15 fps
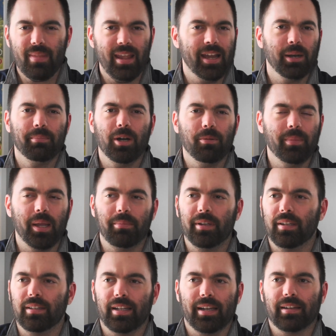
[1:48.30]
Had about
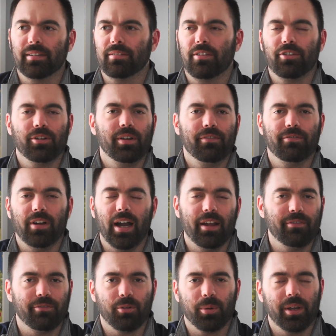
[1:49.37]
maybe like
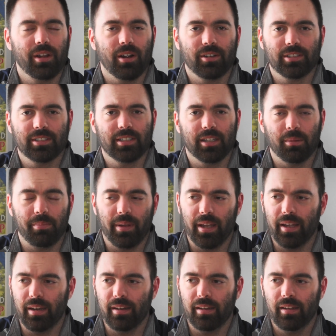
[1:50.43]
35, 40 yards to the
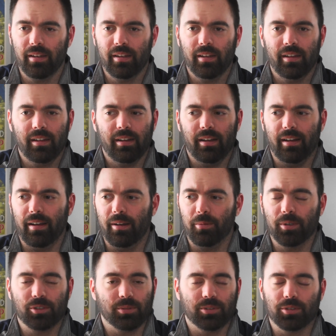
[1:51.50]
pin,
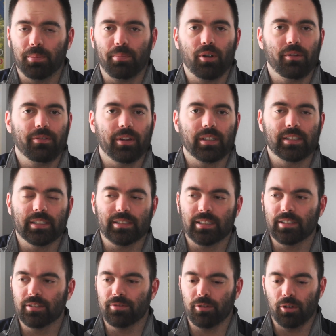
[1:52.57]
which was a perfect
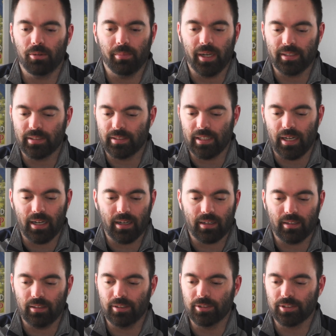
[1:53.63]
distance for my
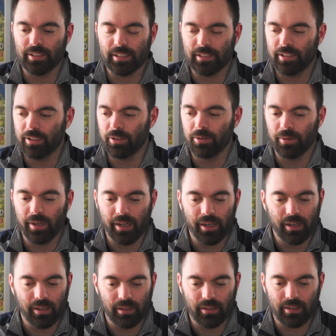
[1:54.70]
stock, a little
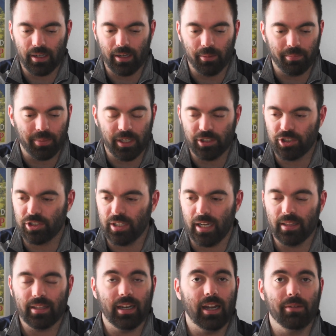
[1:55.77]
60-degree kind of pitch
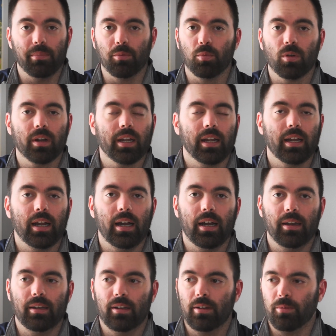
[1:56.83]
shot that I've been working
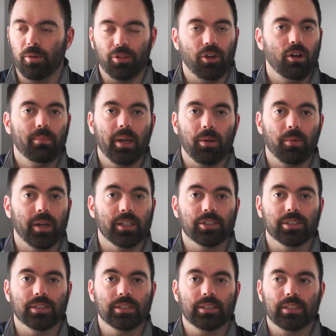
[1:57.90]
on with all my
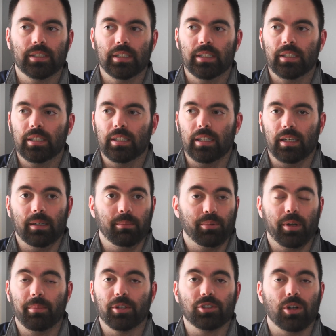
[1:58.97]
wedges,
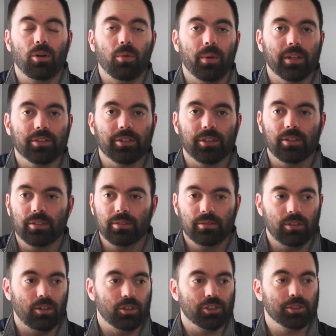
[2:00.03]
pretty much all winter,
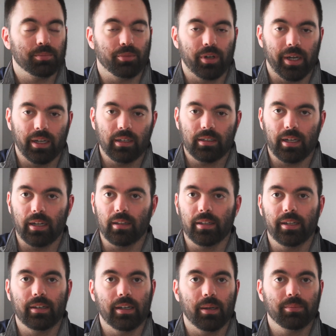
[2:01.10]
all spring, kind of
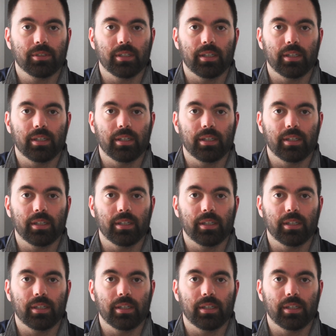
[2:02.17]
leading up to